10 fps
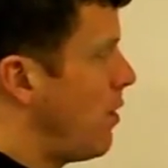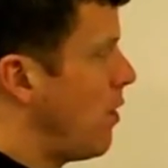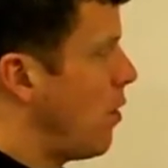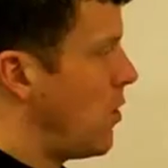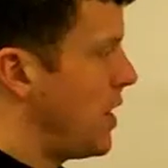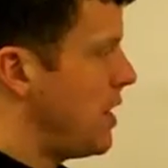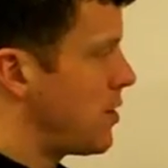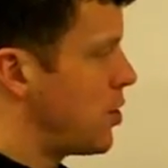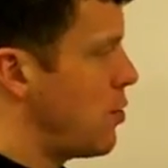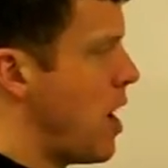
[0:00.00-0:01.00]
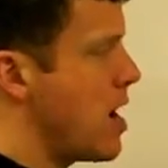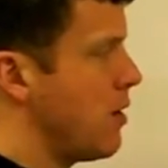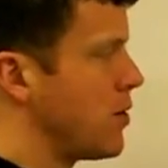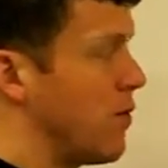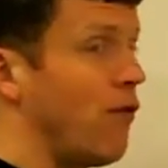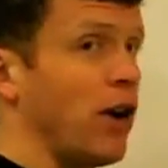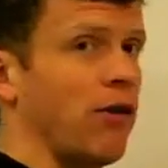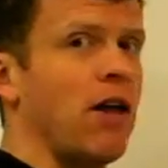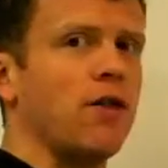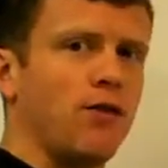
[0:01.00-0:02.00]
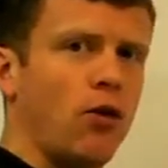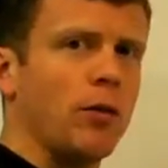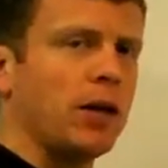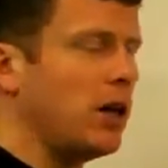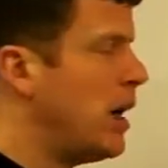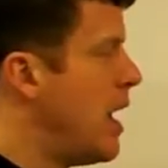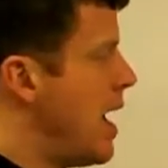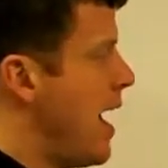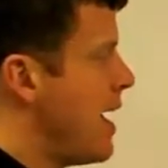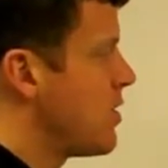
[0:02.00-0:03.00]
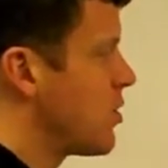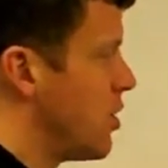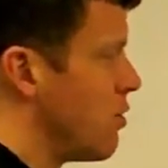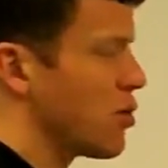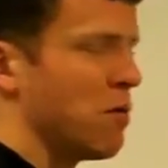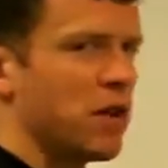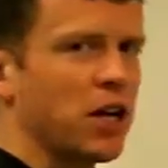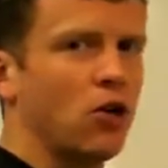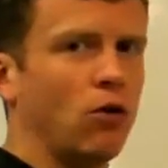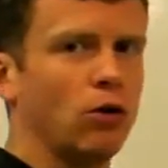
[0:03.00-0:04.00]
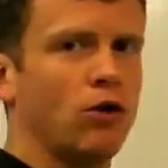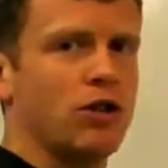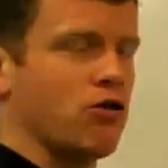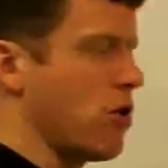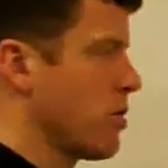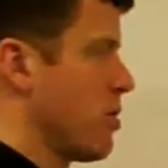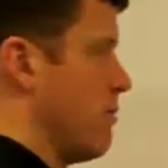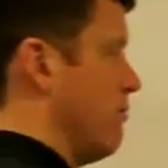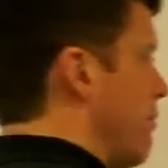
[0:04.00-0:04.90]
or these two ions and figure out the formula is to do something called crisscross,